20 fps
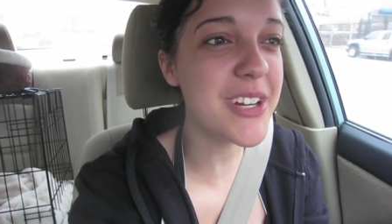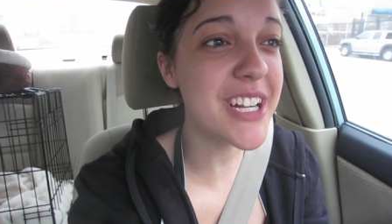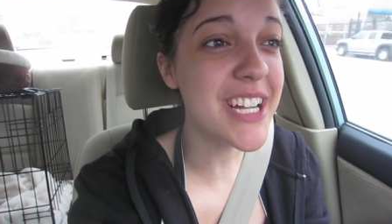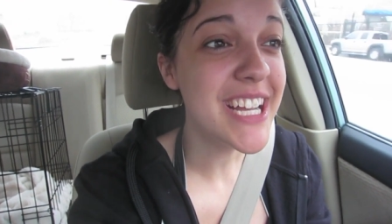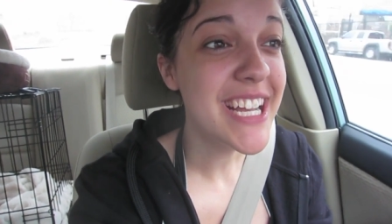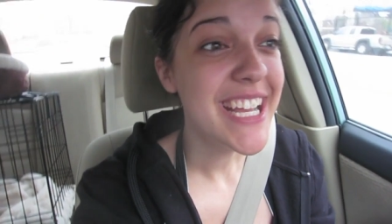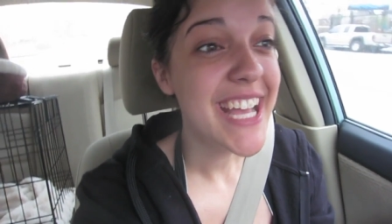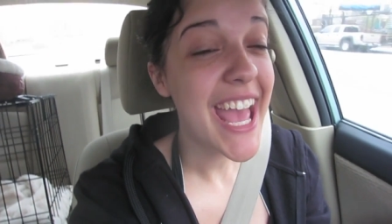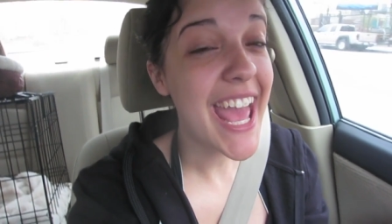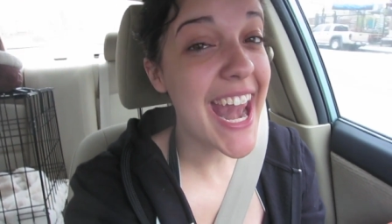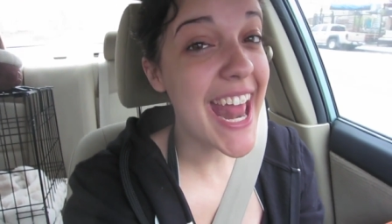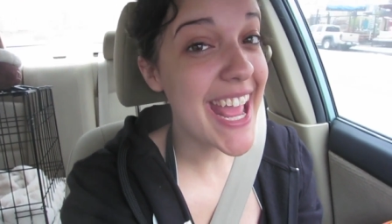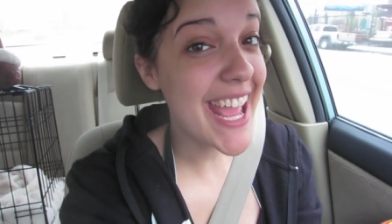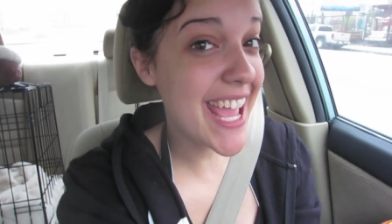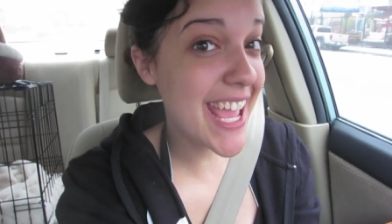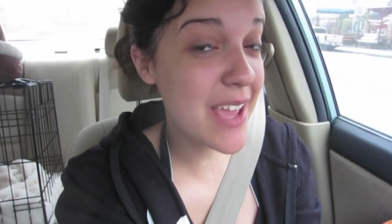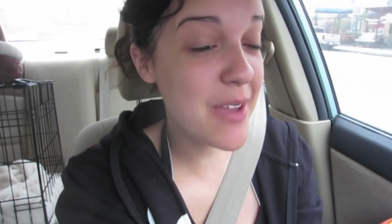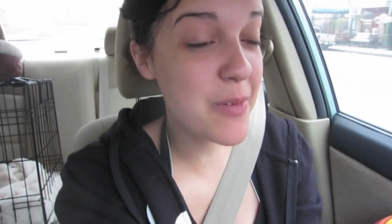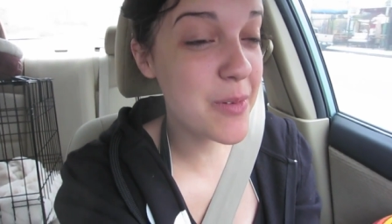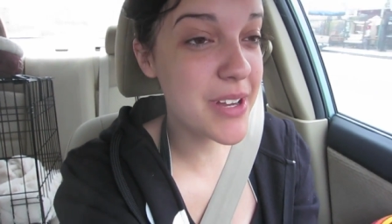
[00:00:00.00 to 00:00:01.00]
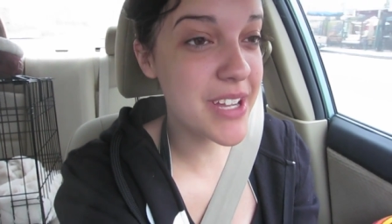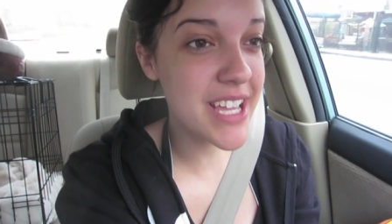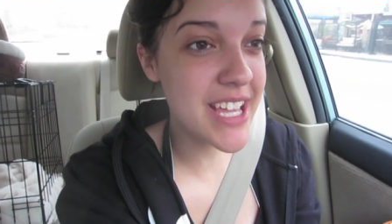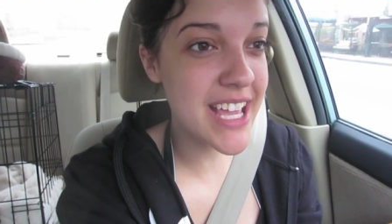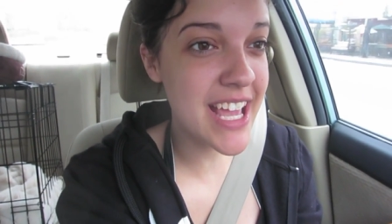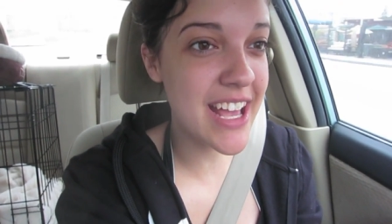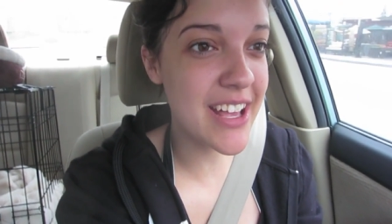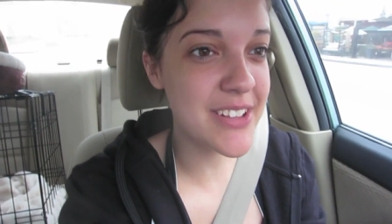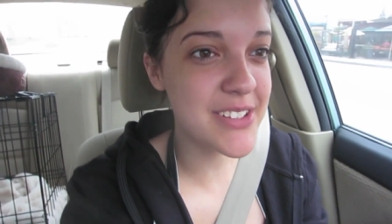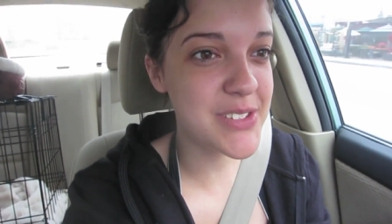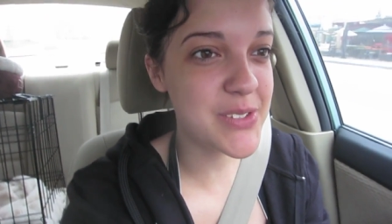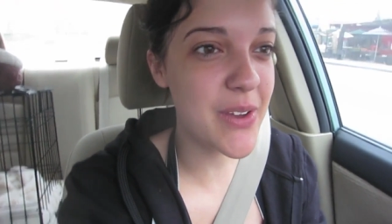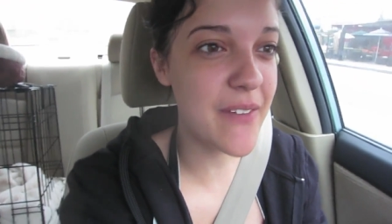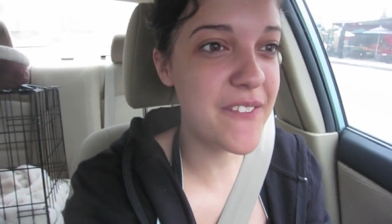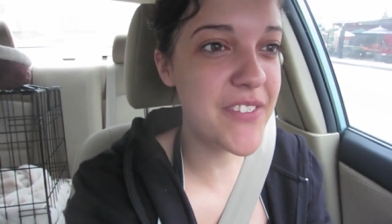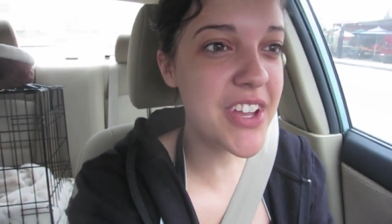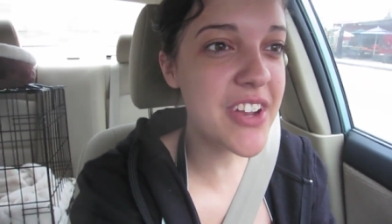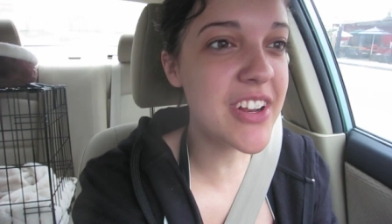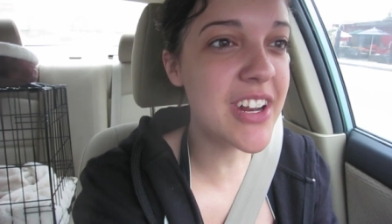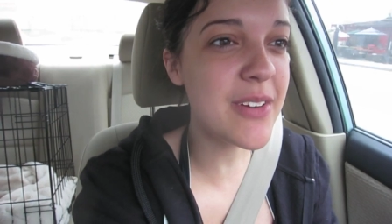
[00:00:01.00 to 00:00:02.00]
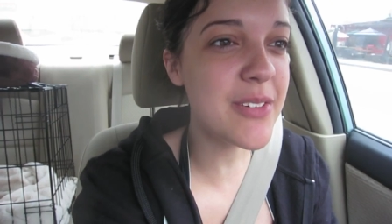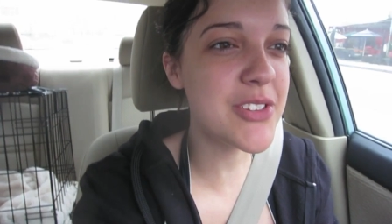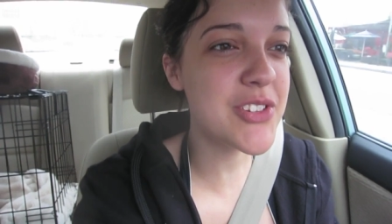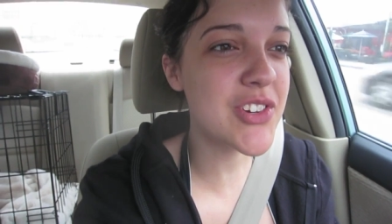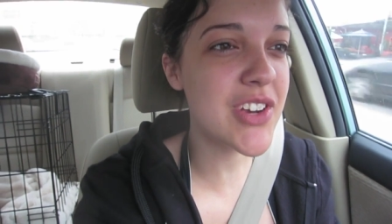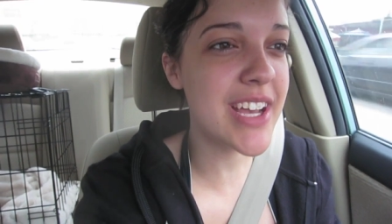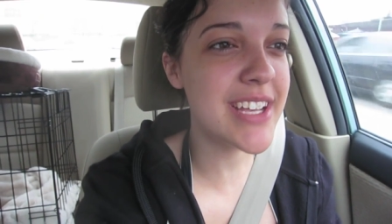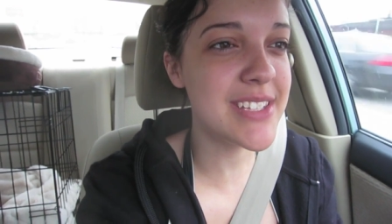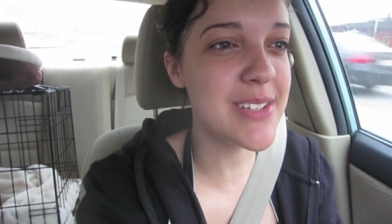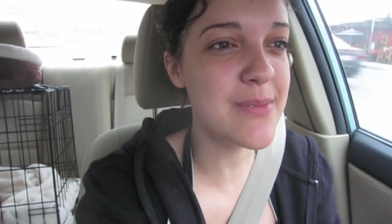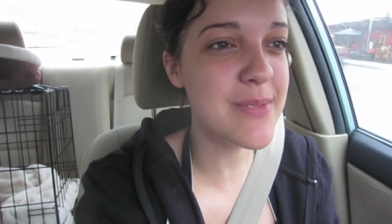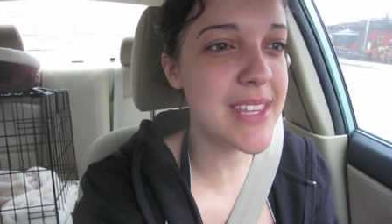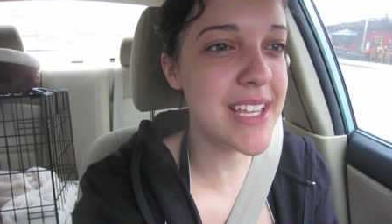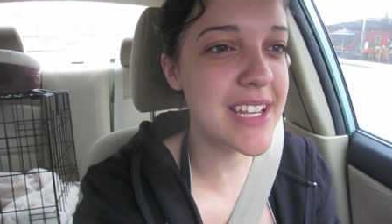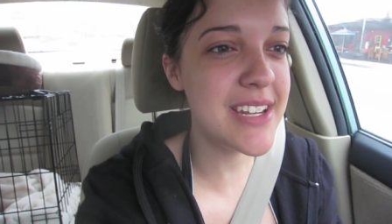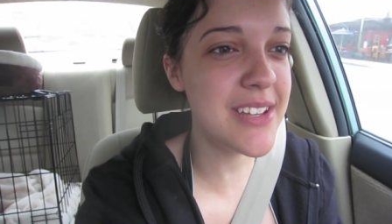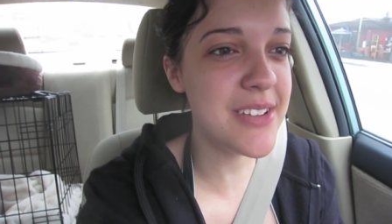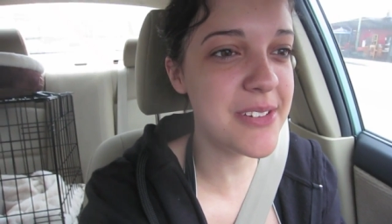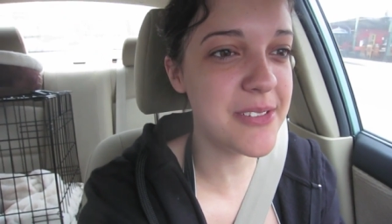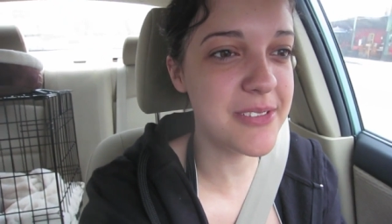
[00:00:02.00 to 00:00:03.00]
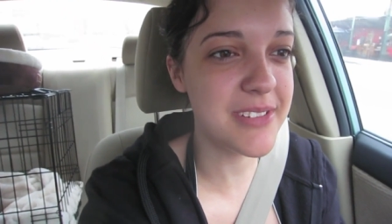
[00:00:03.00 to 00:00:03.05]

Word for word: and I hate working out, so I figured I would try something new,